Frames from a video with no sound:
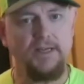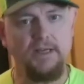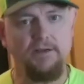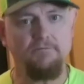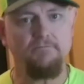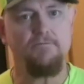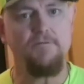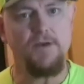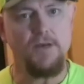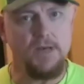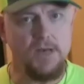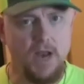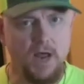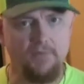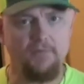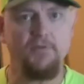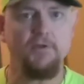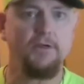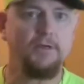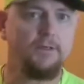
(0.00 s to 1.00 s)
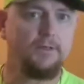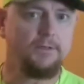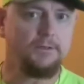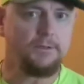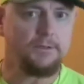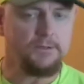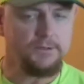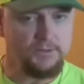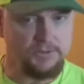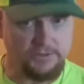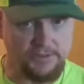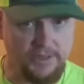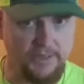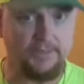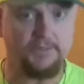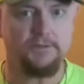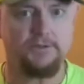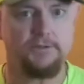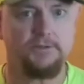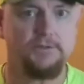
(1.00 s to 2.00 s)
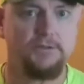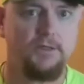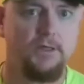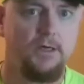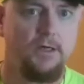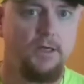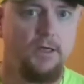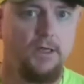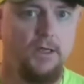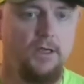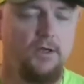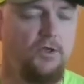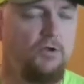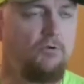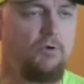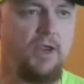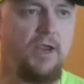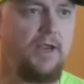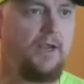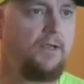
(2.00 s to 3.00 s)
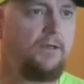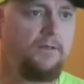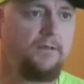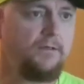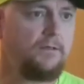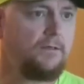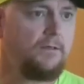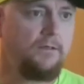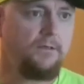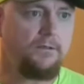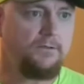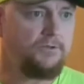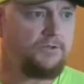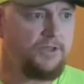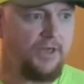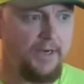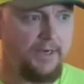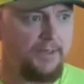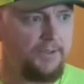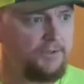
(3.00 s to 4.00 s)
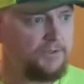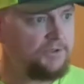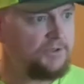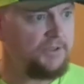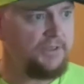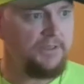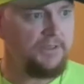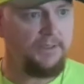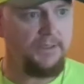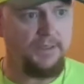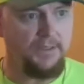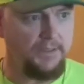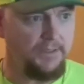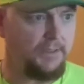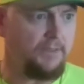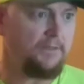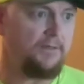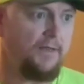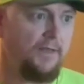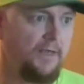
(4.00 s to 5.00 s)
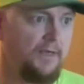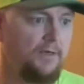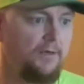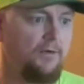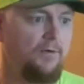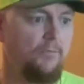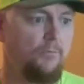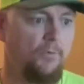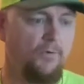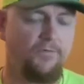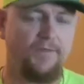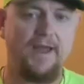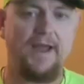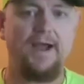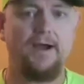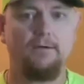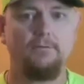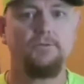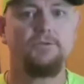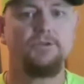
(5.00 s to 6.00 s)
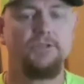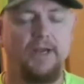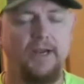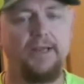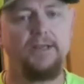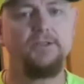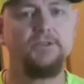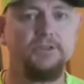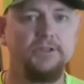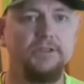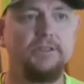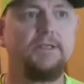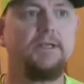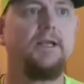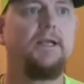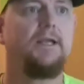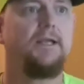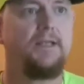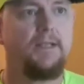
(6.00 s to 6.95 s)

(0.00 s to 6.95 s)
if nothing changes. You can't change anything without changing